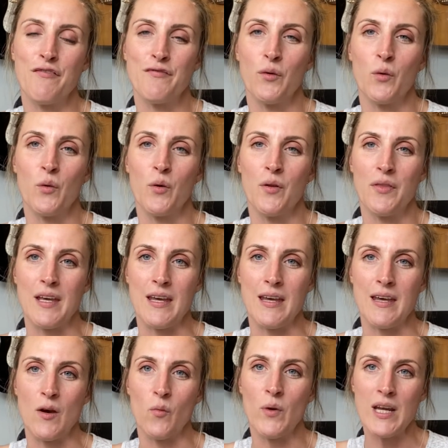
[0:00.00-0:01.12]
for
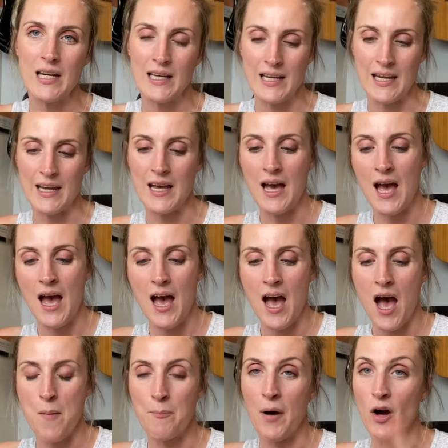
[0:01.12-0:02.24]
the weekly
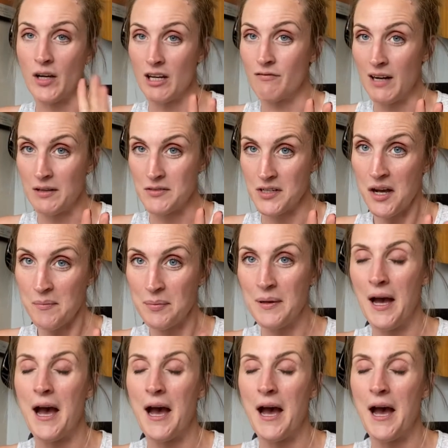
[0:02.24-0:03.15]
market roundup.